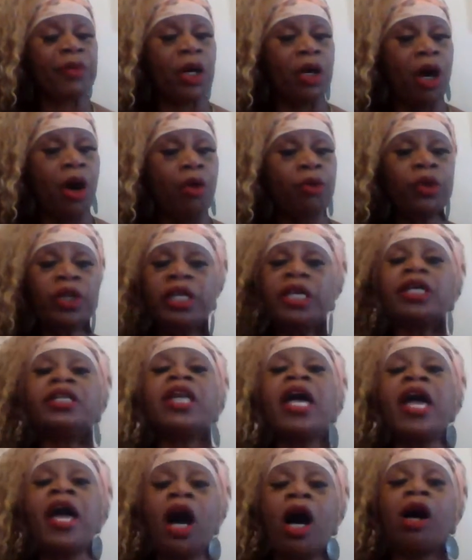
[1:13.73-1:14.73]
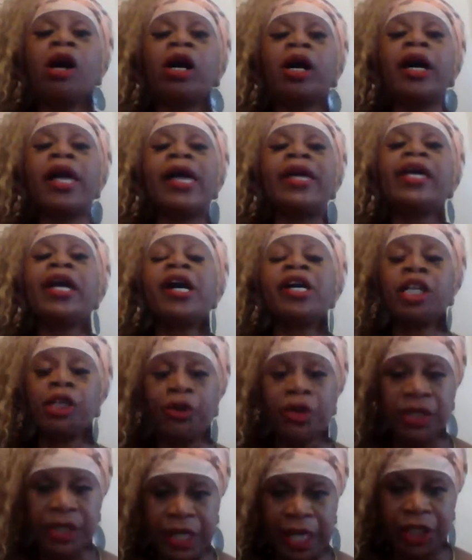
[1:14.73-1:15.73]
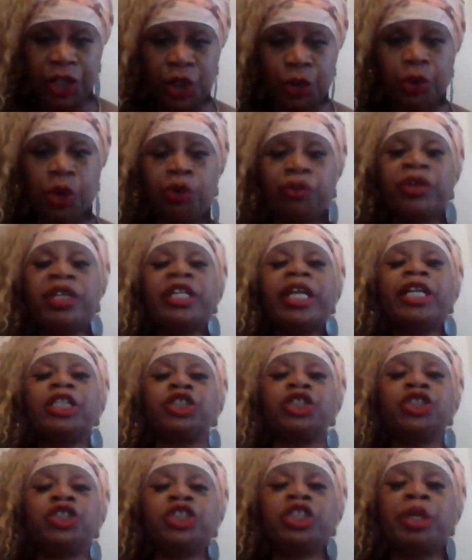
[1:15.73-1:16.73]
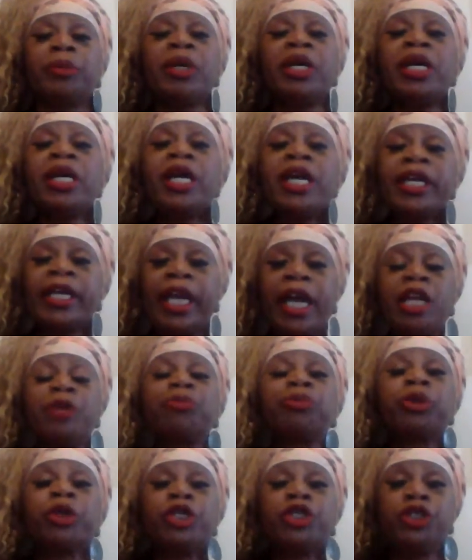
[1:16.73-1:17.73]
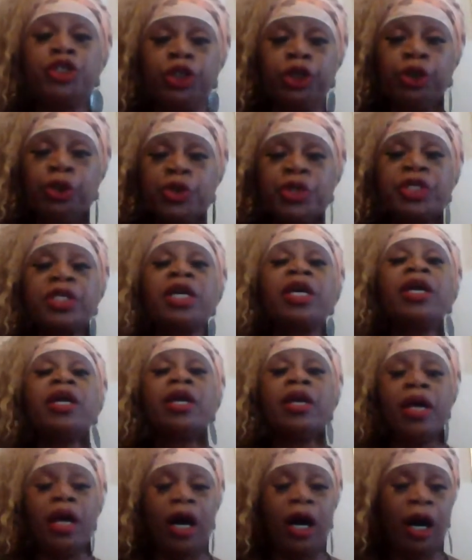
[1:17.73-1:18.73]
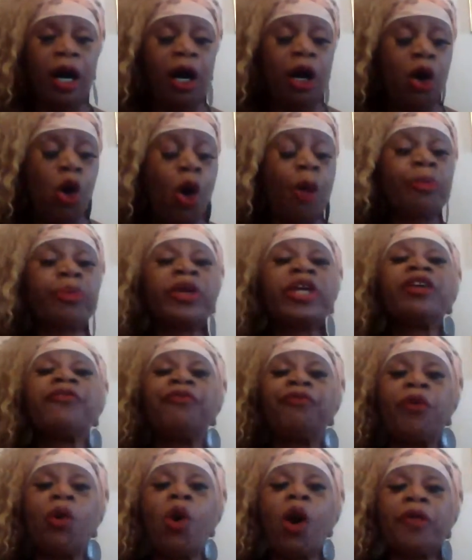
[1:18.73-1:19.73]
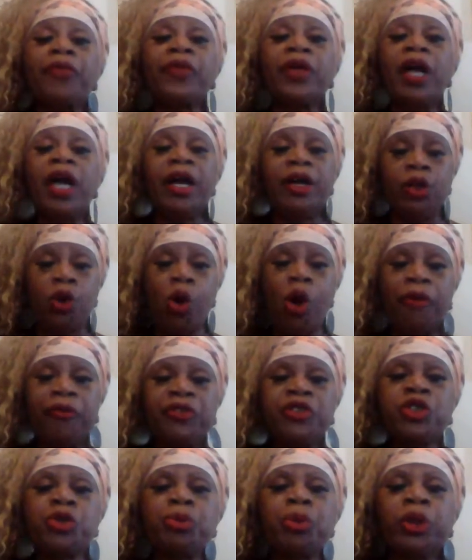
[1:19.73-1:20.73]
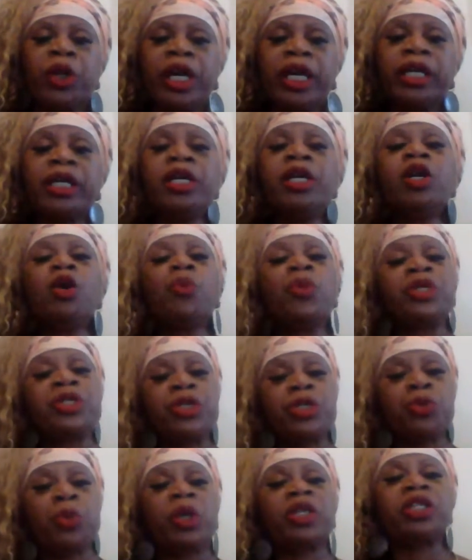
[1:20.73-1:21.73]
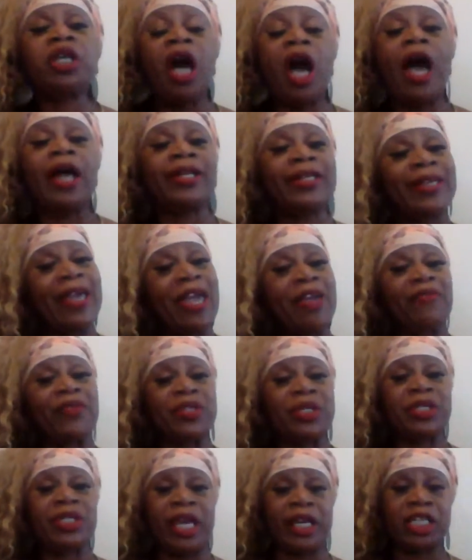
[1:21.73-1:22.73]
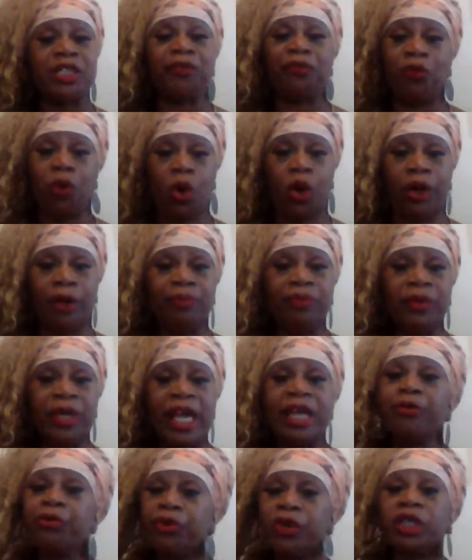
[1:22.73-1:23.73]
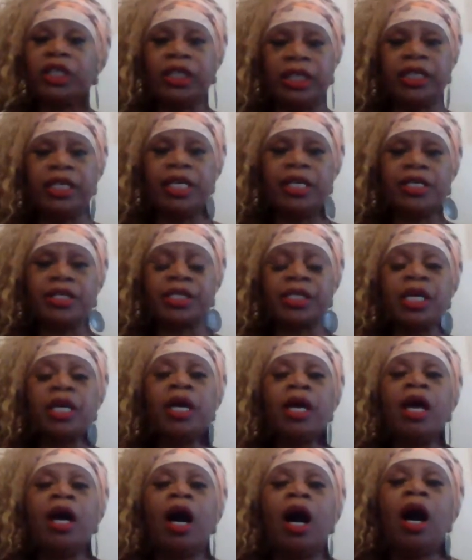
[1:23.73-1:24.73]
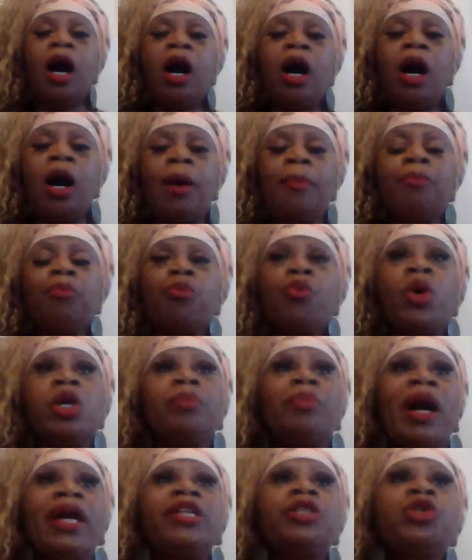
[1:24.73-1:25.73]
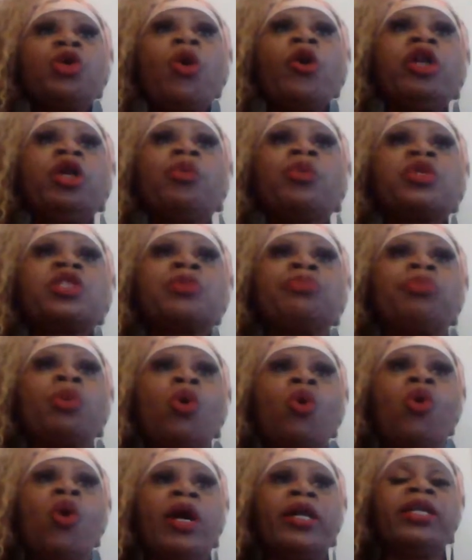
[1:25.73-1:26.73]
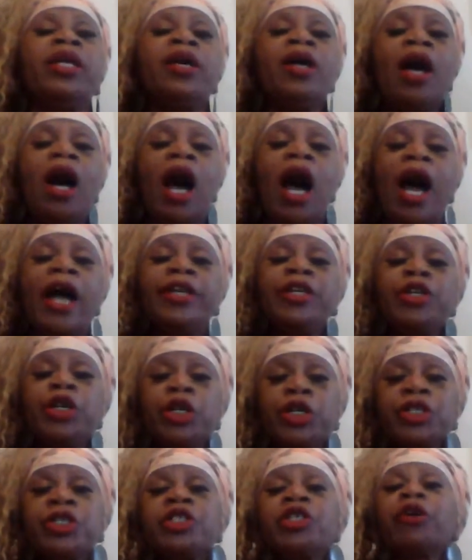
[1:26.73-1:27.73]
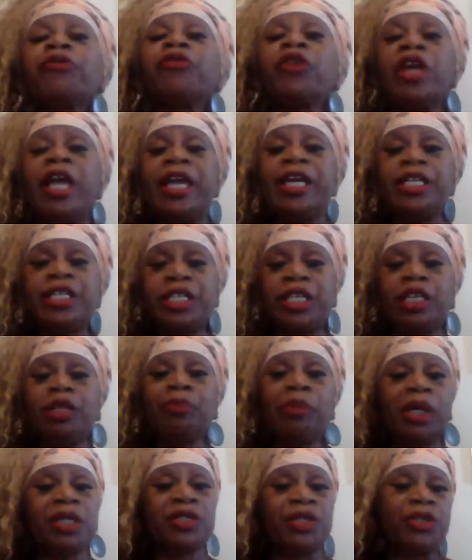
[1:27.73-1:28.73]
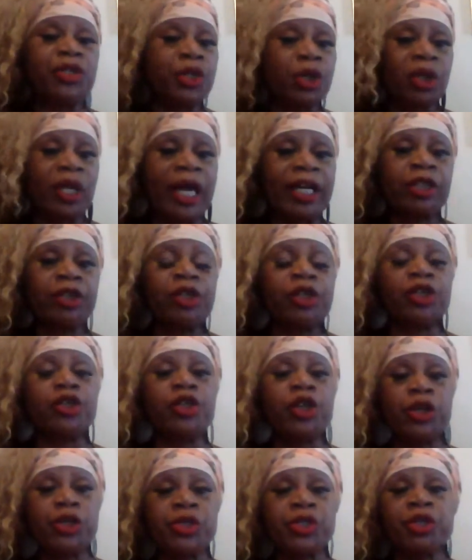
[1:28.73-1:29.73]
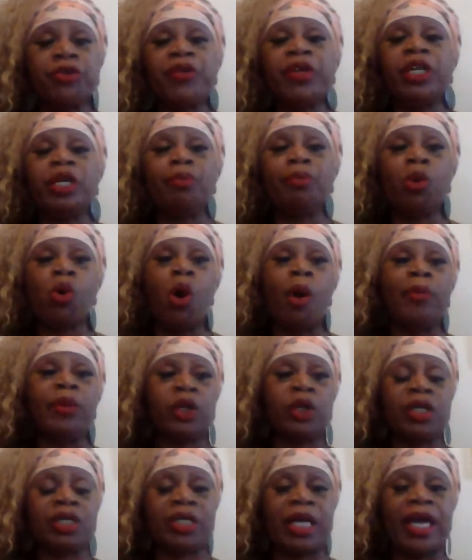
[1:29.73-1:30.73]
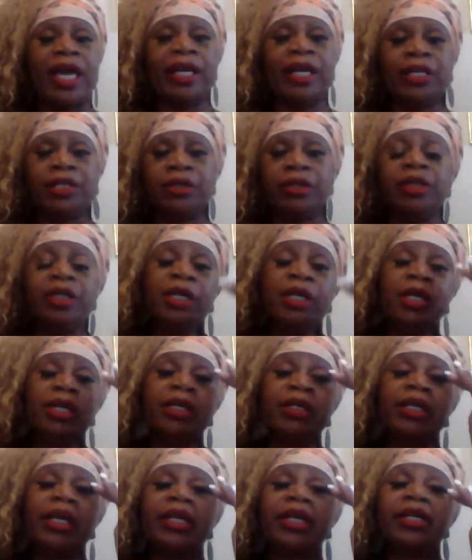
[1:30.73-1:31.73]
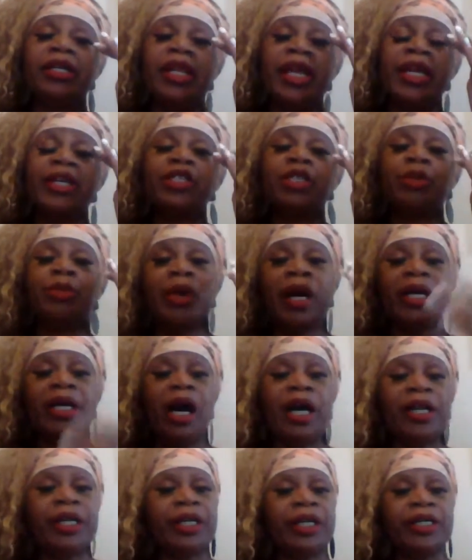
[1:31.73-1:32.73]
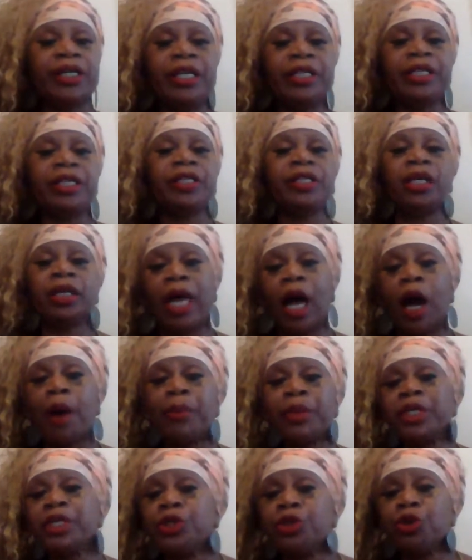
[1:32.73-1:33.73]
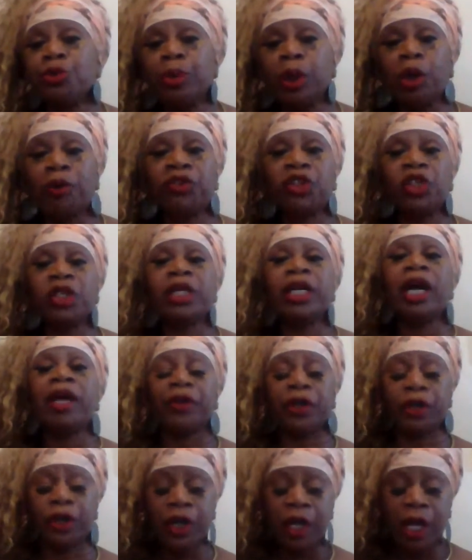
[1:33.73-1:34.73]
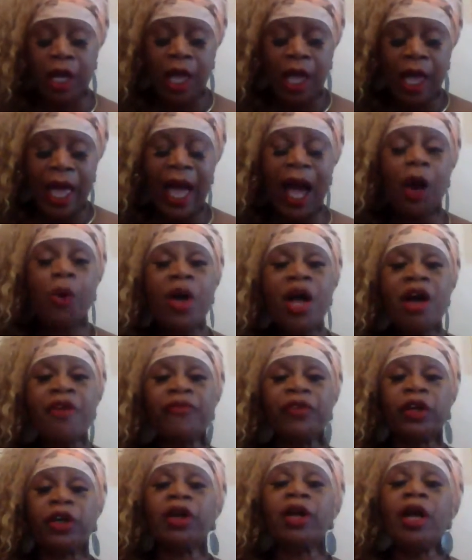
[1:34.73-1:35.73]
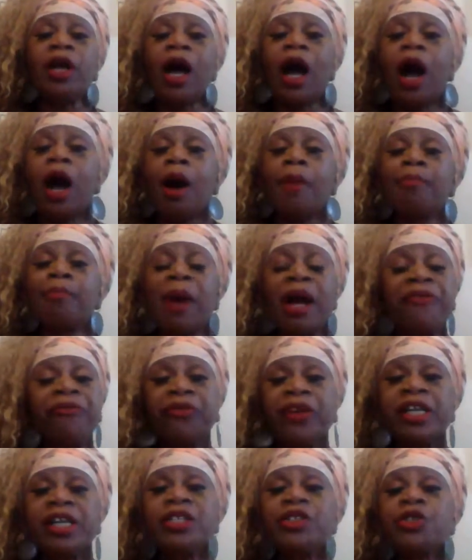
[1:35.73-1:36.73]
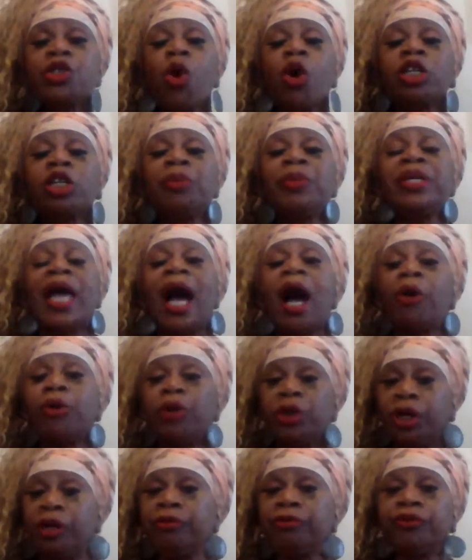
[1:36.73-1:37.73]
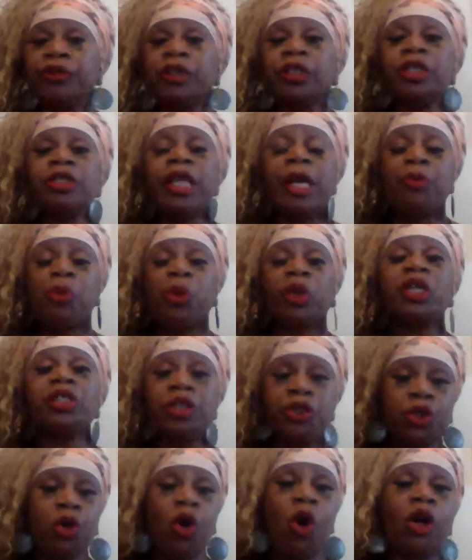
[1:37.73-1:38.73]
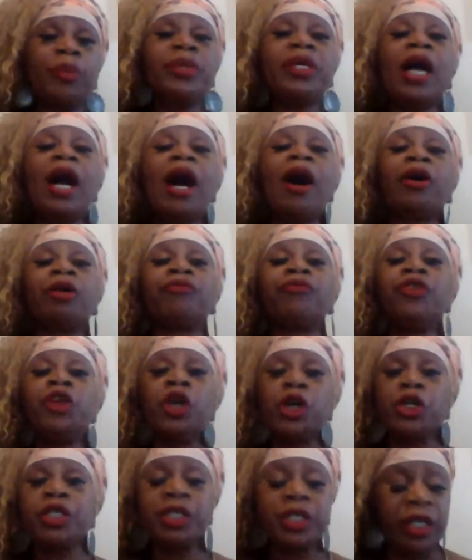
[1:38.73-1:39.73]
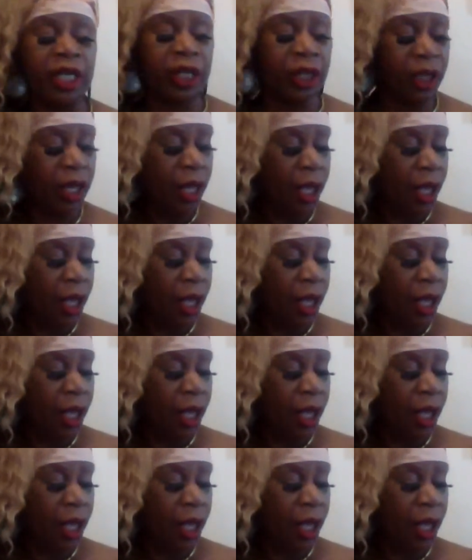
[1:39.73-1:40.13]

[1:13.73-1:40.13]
only a heterosexual relationship can produce or bring forth an offspring, which is what God gave us sex for. It really is. When my daughter was born, I nursed her for 18 months until I couldn't nurse her anymore because I had to get an antibiotic, and they didn't allow me to do both together. However, my friends they wanted to talk me out of nursing